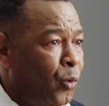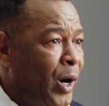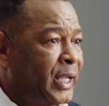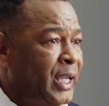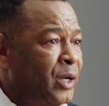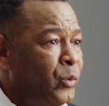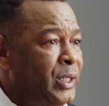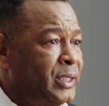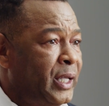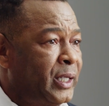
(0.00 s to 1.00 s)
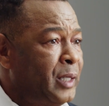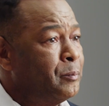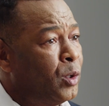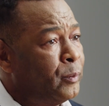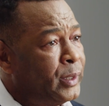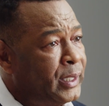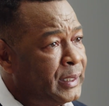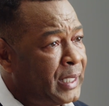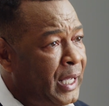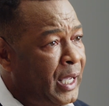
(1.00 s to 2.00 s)
Why can't we take a moment
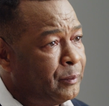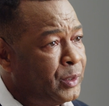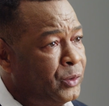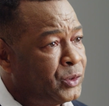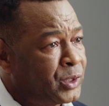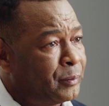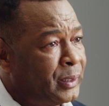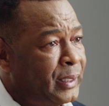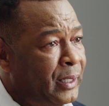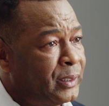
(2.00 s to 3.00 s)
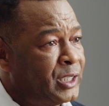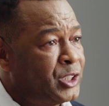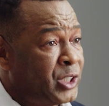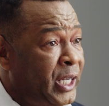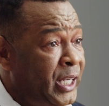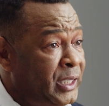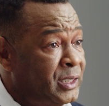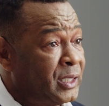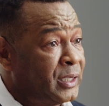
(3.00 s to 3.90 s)
in time to do something that could change